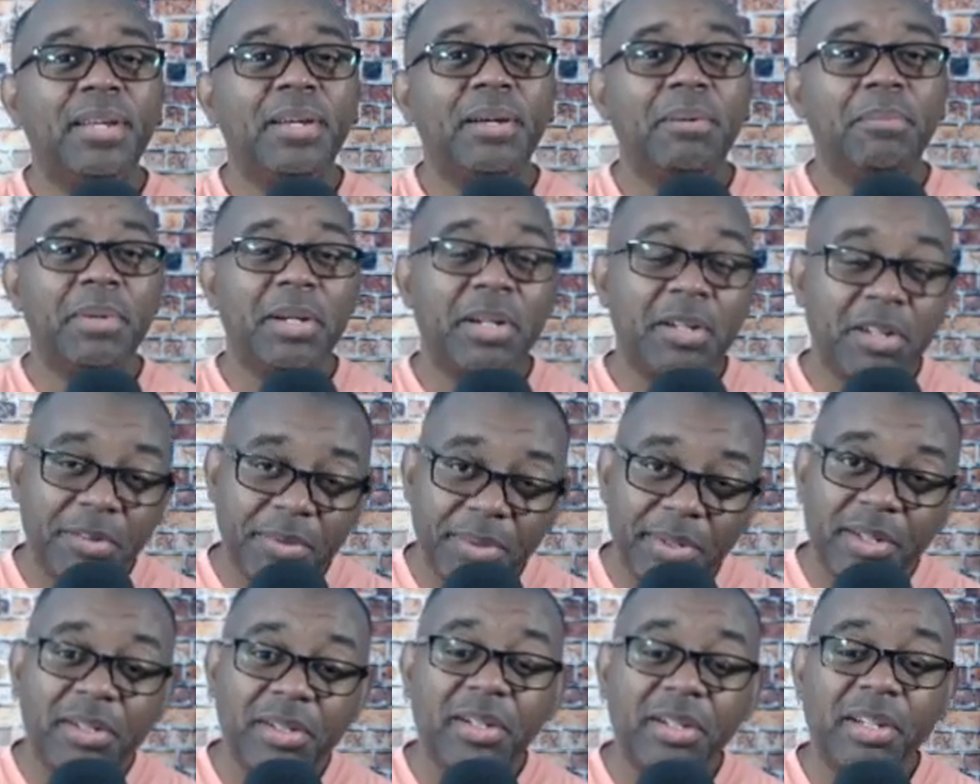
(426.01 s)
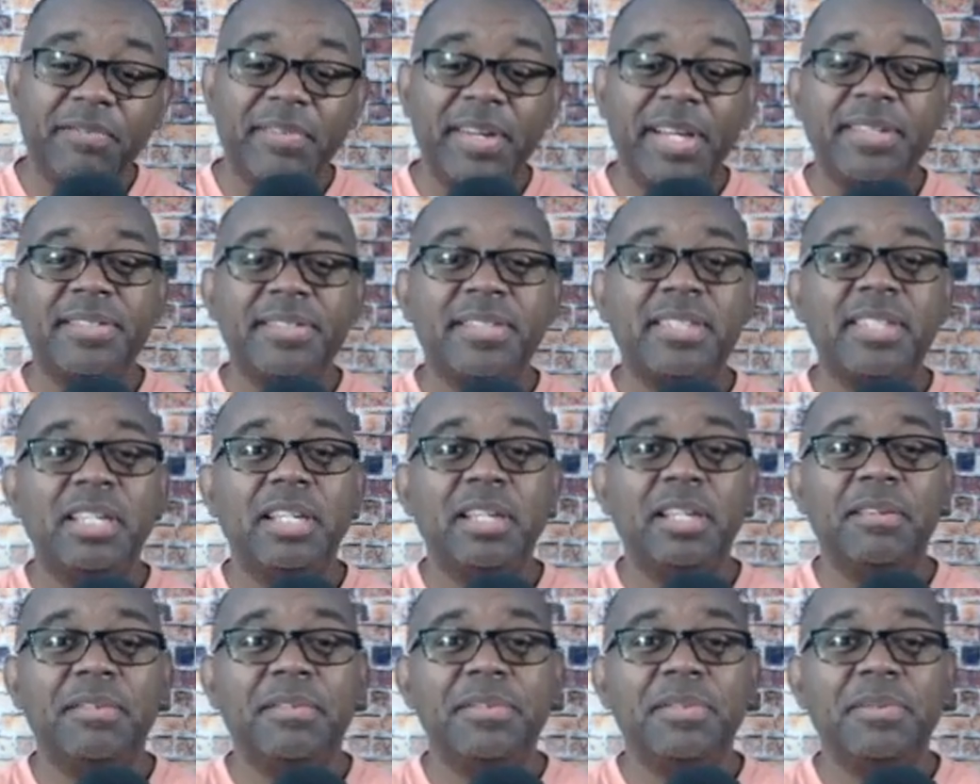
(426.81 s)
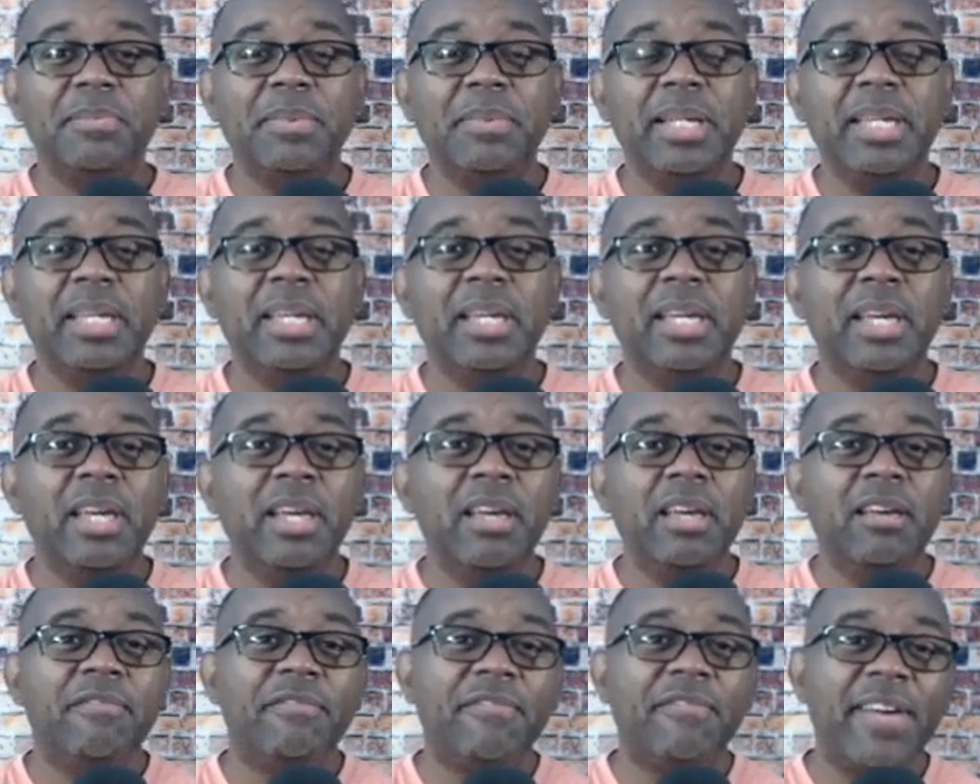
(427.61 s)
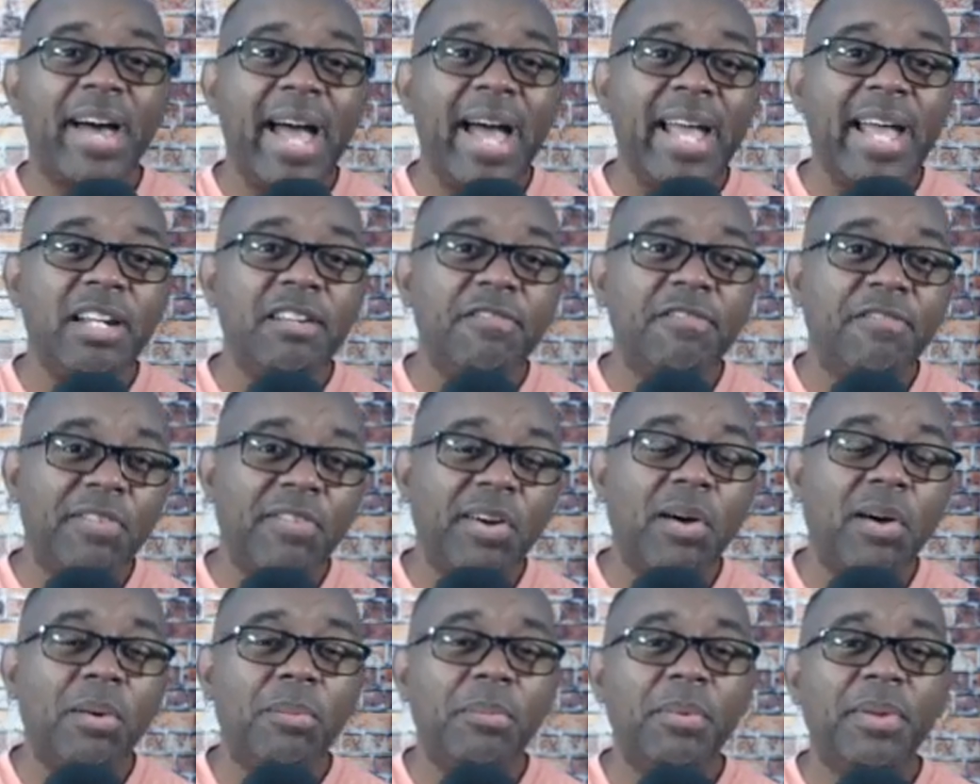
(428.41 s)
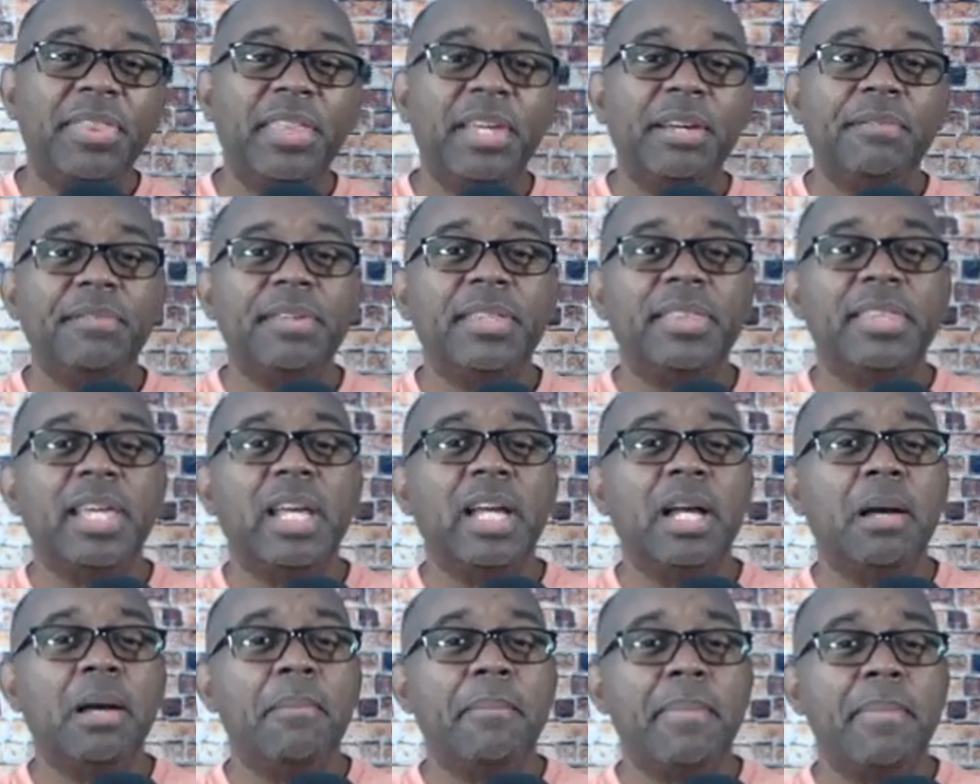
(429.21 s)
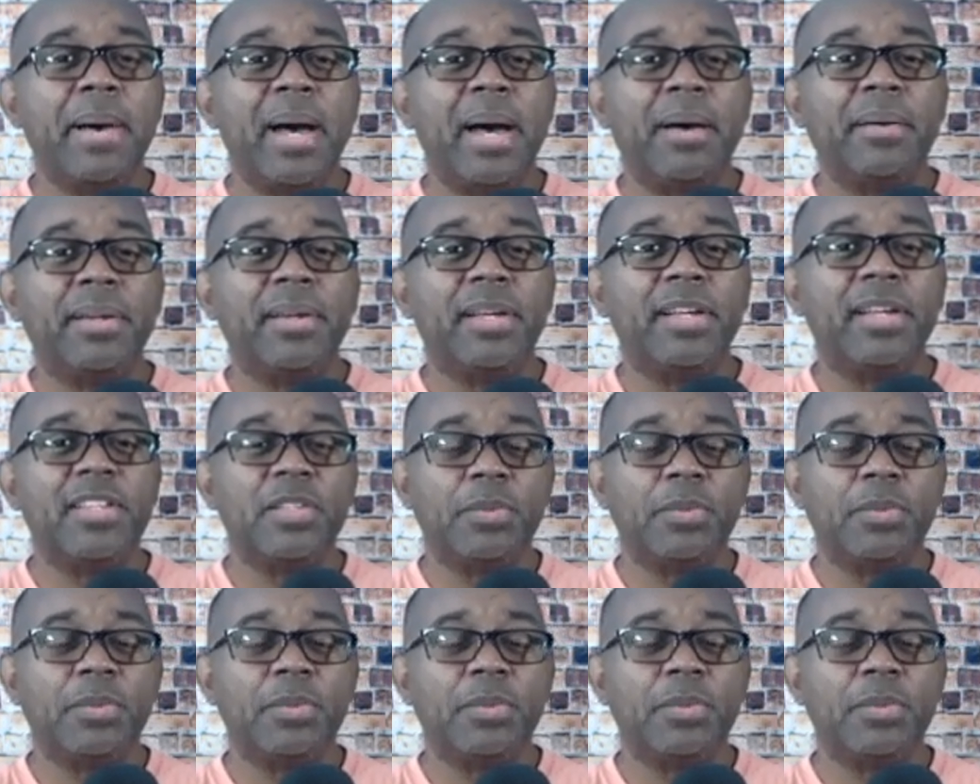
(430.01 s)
We're critical of ourselves. We find fault with everything about us.